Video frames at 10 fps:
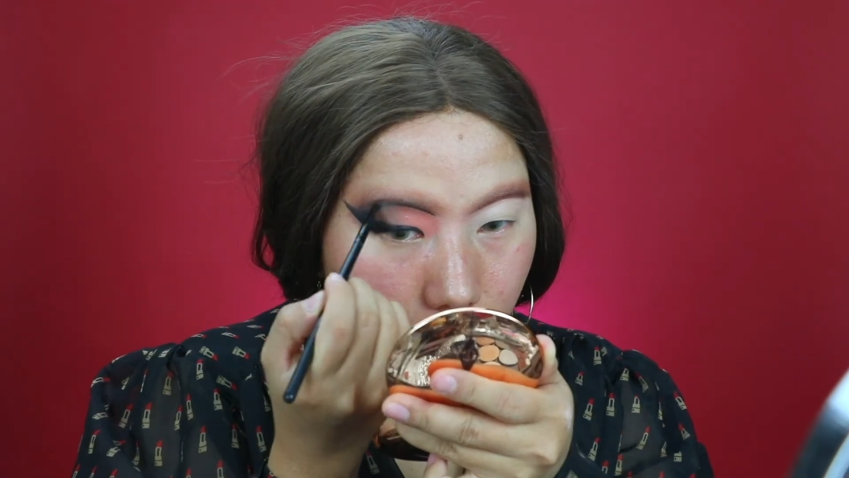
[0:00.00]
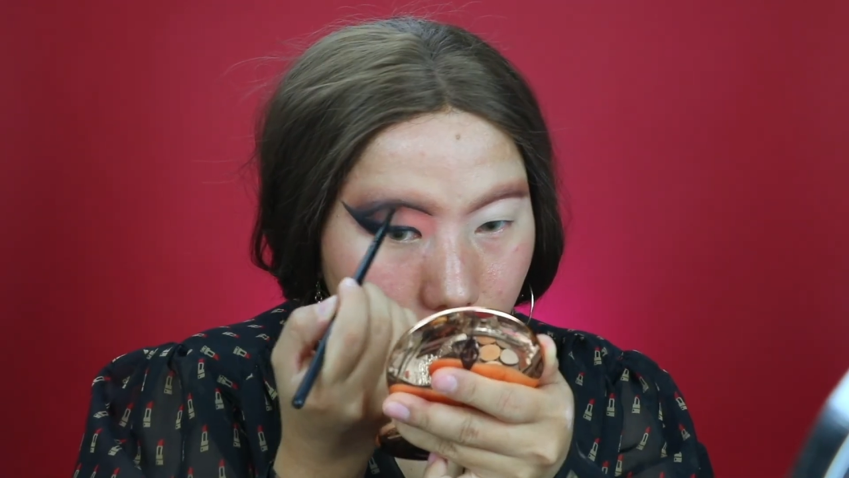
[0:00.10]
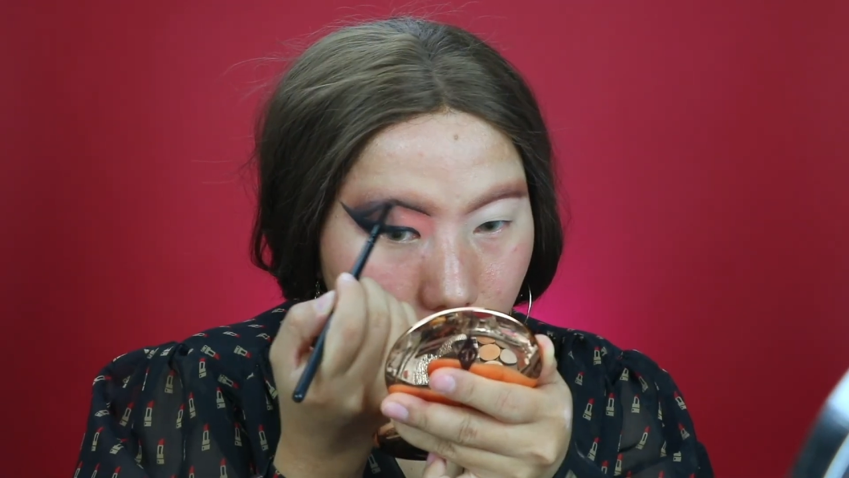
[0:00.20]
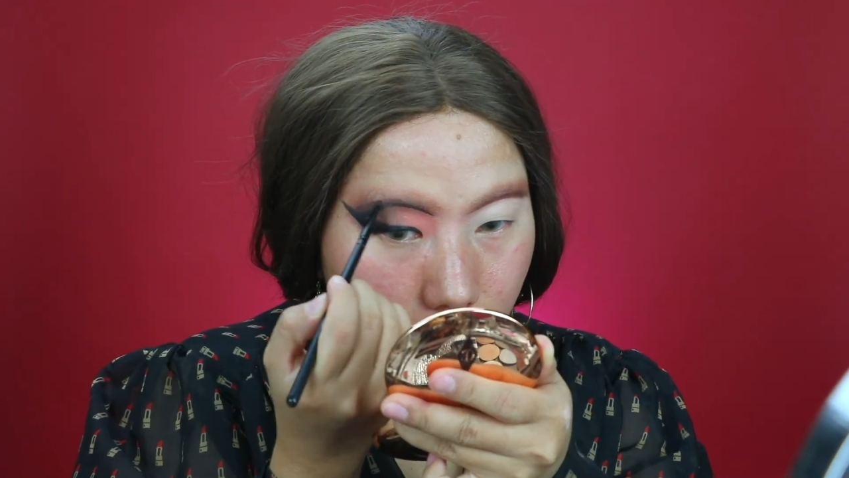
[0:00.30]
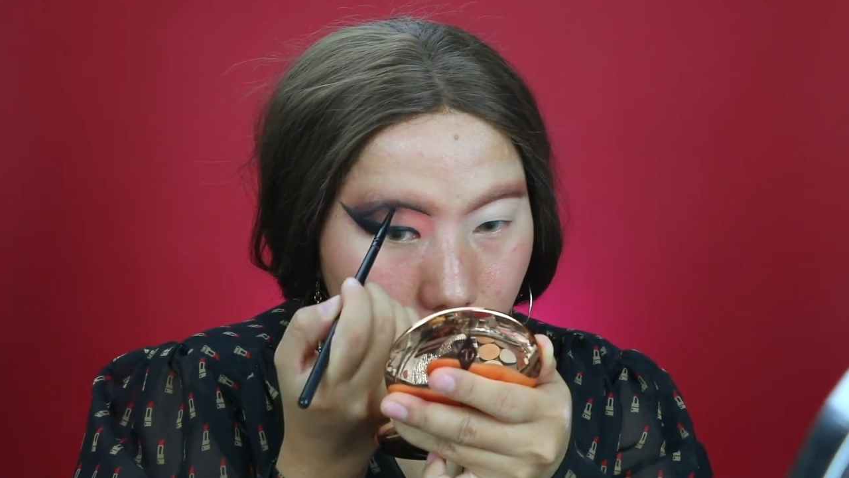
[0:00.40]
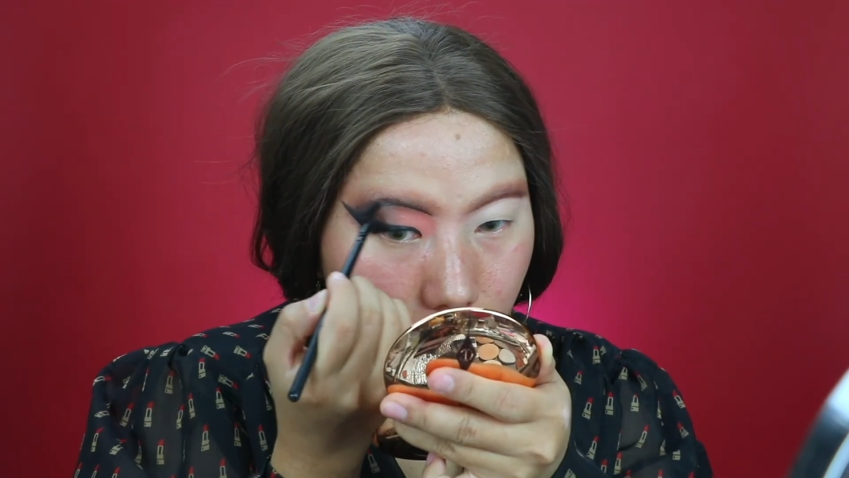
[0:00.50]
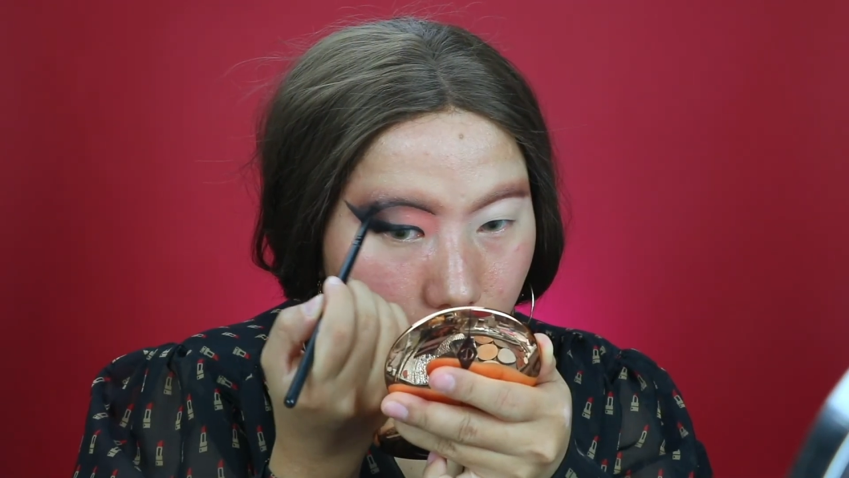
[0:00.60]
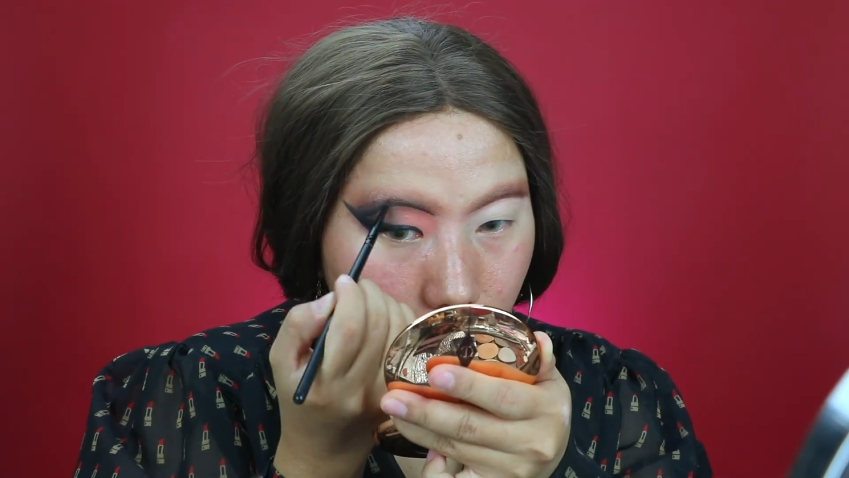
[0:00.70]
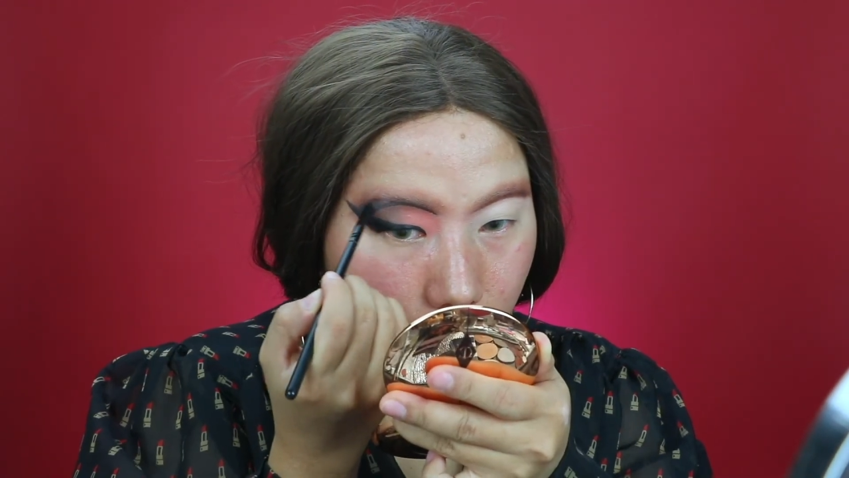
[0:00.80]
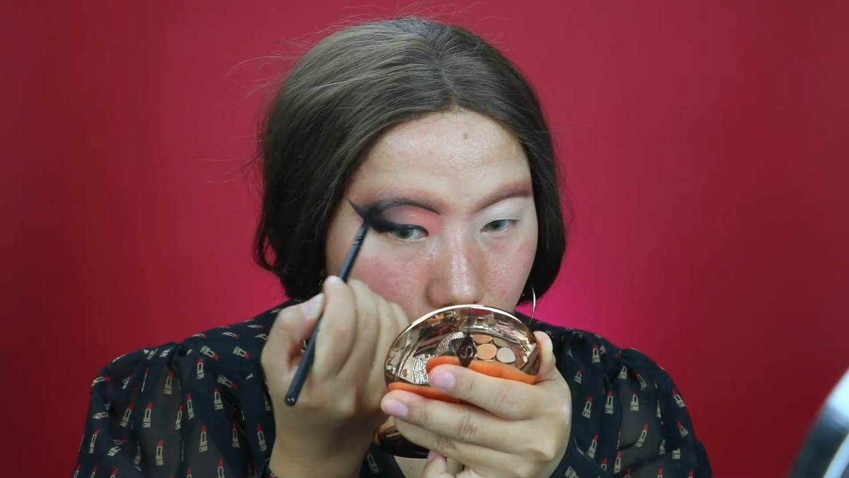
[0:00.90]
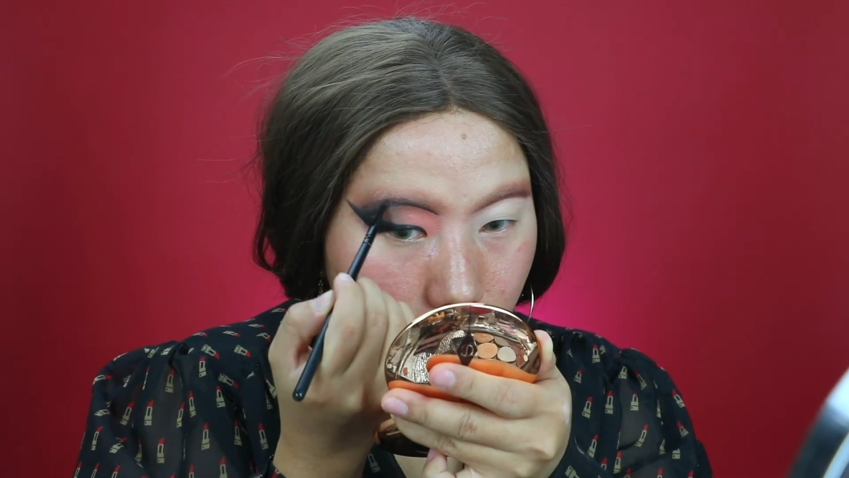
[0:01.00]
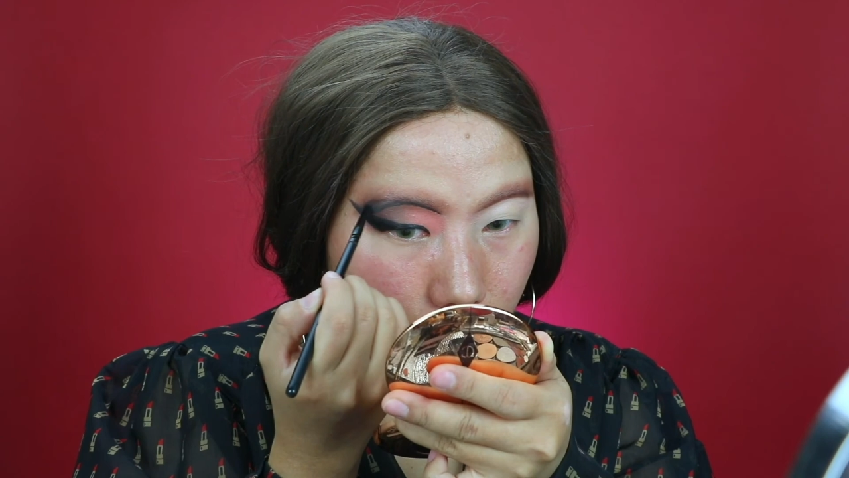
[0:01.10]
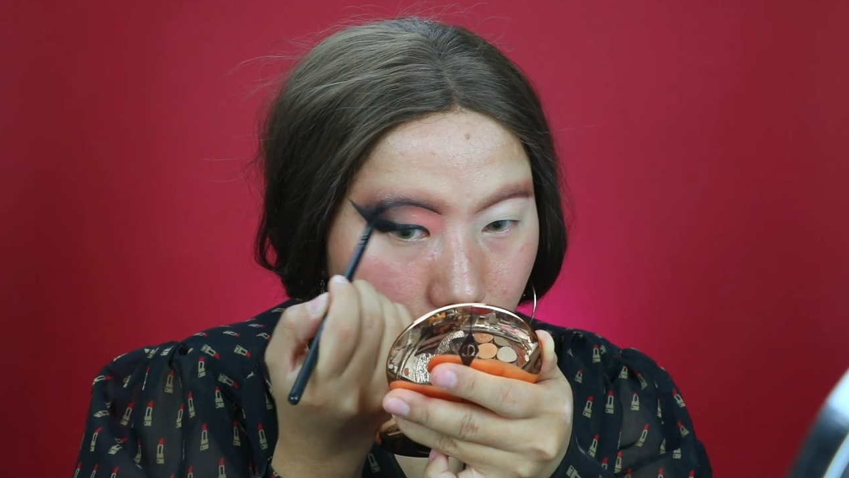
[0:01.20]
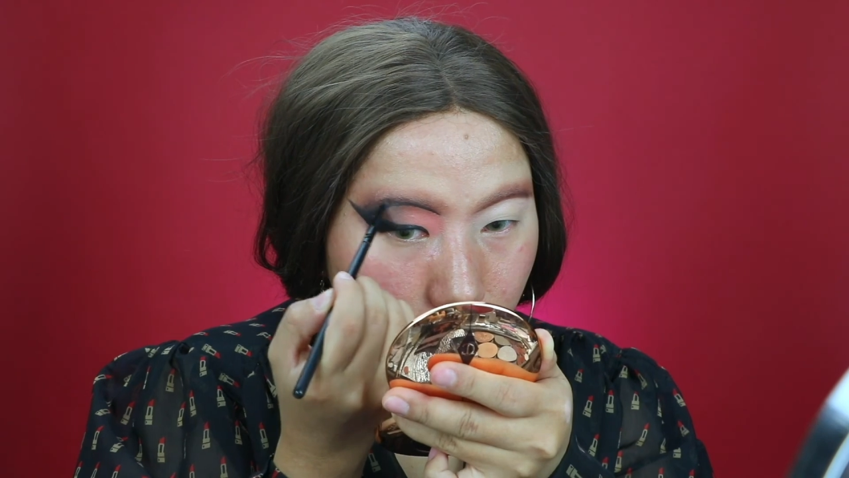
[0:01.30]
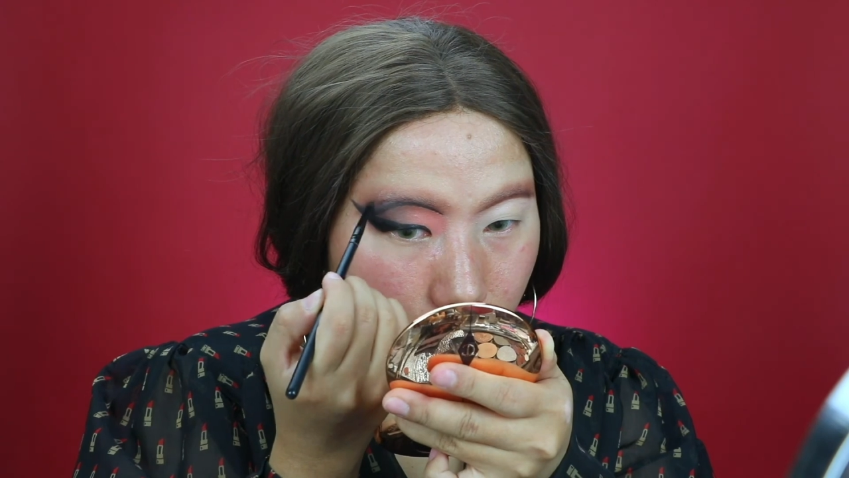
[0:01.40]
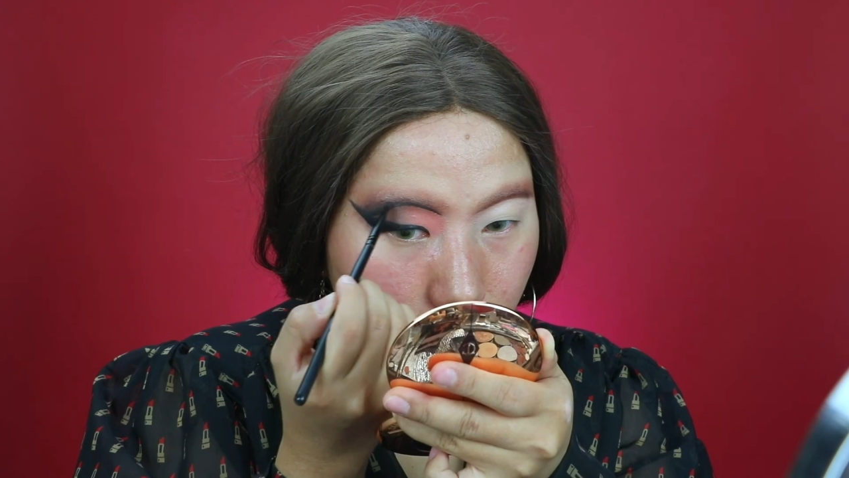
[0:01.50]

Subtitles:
because as you can see I